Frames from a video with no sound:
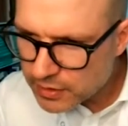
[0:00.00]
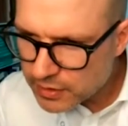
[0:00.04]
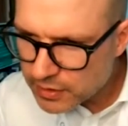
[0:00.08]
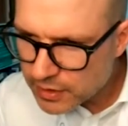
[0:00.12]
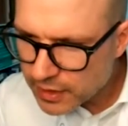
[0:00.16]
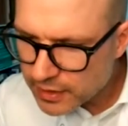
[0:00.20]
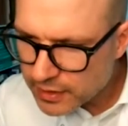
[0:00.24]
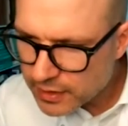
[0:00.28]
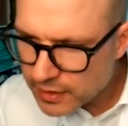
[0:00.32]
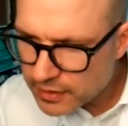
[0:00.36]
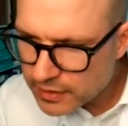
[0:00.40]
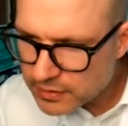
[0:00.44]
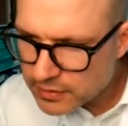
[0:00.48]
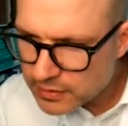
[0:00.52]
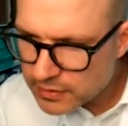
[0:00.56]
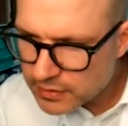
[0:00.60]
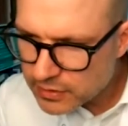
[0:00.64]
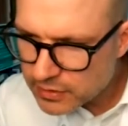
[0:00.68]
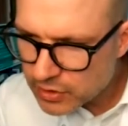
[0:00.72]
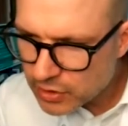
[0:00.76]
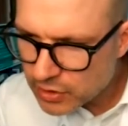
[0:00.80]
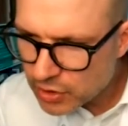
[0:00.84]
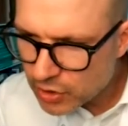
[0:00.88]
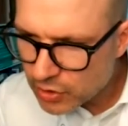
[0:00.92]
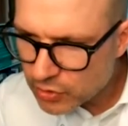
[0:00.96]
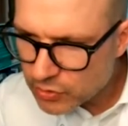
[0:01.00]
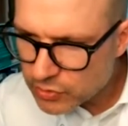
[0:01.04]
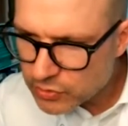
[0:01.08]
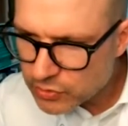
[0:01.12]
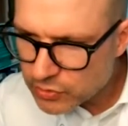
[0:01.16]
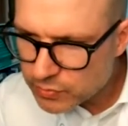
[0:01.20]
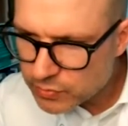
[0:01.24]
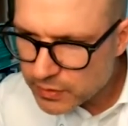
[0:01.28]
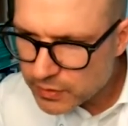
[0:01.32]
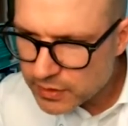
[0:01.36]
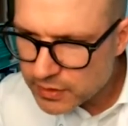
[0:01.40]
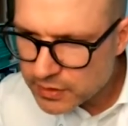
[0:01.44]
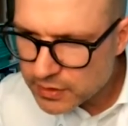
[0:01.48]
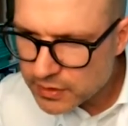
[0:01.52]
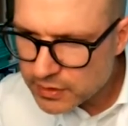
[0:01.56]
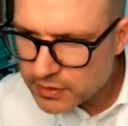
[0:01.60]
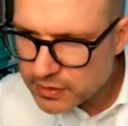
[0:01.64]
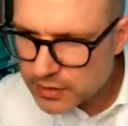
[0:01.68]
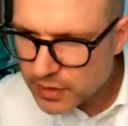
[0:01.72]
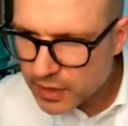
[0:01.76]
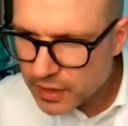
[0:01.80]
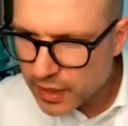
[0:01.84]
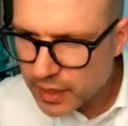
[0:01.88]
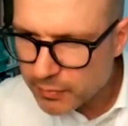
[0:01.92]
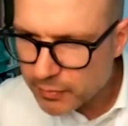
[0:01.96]
that doesn't close with the
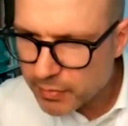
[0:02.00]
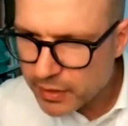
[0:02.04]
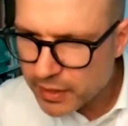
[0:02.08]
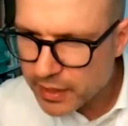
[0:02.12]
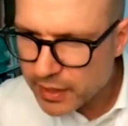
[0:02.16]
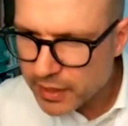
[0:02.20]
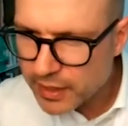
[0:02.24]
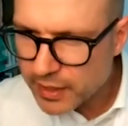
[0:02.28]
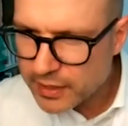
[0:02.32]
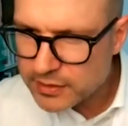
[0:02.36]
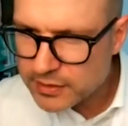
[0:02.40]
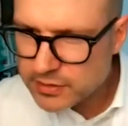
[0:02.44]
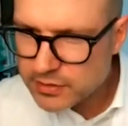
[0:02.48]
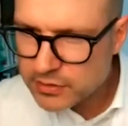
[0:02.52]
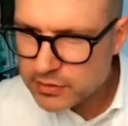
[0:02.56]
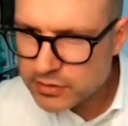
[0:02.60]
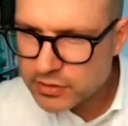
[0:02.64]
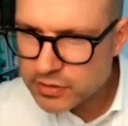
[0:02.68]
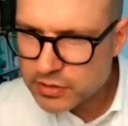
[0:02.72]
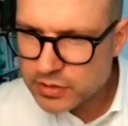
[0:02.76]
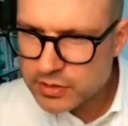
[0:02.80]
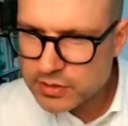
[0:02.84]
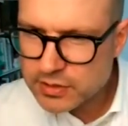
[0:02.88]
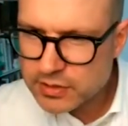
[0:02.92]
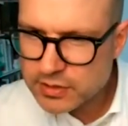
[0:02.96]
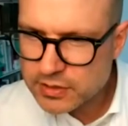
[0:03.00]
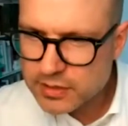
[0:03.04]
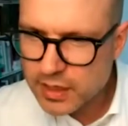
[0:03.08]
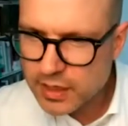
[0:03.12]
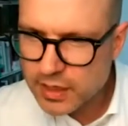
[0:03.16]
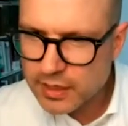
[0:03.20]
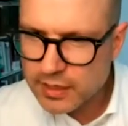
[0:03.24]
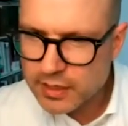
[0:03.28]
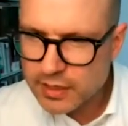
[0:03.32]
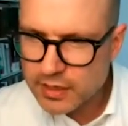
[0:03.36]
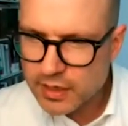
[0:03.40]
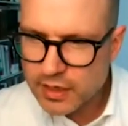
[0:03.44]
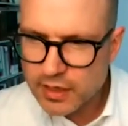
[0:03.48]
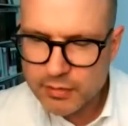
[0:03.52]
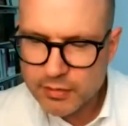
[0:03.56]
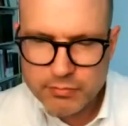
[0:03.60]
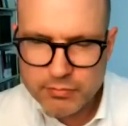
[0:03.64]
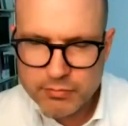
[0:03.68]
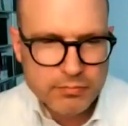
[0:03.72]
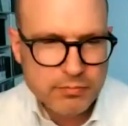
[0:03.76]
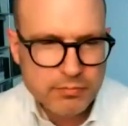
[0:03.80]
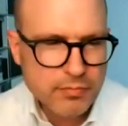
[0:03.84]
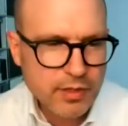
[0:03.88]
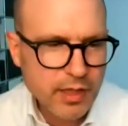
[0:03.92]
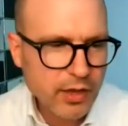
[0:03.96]
TCA? But I guess you just said
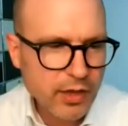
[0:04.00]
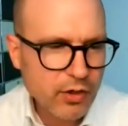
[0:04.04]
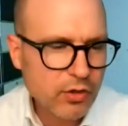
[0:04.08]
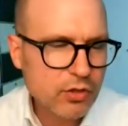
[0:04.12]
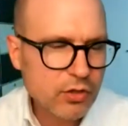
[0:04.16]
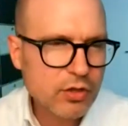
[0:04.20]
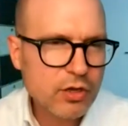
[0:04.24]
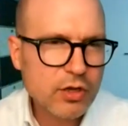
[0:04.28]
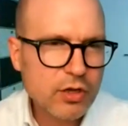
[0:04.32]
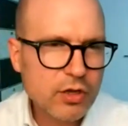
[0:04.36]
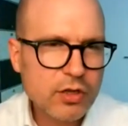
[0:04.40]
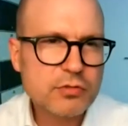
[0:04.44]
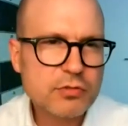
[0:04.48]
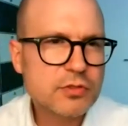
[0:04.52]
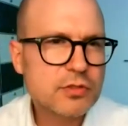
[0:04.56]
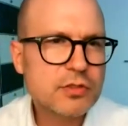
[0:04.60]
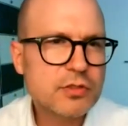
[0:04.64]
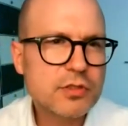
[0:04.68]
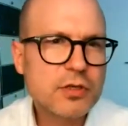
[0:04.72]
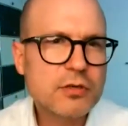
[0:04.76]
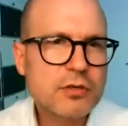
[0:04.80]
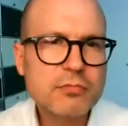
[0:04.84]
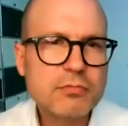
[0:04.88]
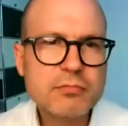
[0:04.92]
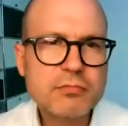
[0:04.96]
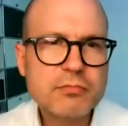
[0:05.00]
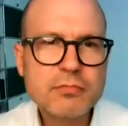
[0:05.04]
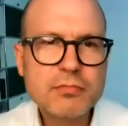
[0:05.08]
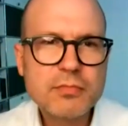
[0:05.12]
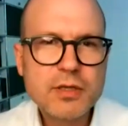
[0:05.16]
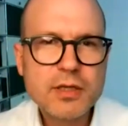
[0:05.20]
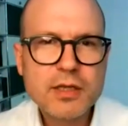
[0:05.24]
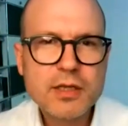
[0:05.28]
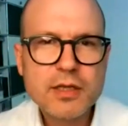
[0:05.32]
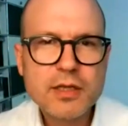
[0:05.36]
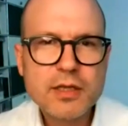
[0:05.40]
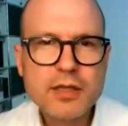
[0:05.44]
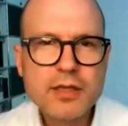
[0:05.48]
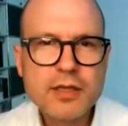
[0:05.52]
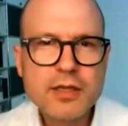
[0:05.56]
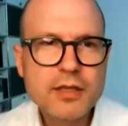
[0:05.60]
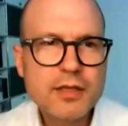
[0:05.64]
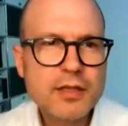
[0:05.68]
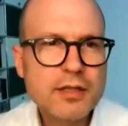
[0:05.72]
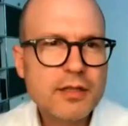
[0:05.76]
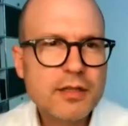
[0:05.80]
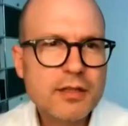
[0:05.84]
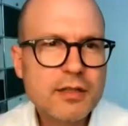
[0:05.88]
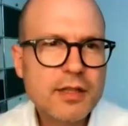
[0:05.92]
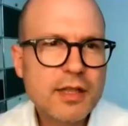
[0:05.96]
they all closed. So
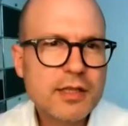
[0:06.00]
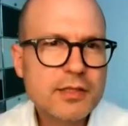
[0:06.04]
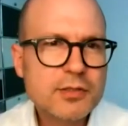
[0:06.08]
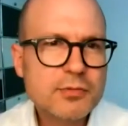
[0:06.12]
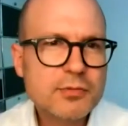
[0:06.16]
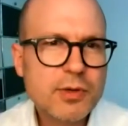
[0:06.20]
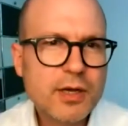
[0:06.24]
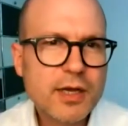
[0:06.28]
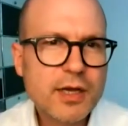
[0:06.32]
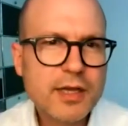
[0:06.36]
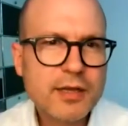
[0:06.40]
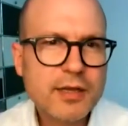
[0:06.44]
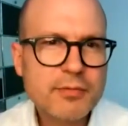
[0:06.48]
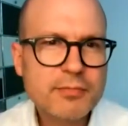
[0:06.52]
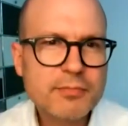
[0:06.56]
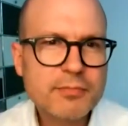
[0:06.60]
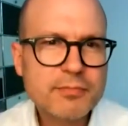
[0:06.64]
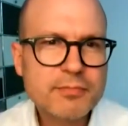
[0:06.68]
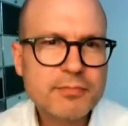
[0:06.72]
that's why.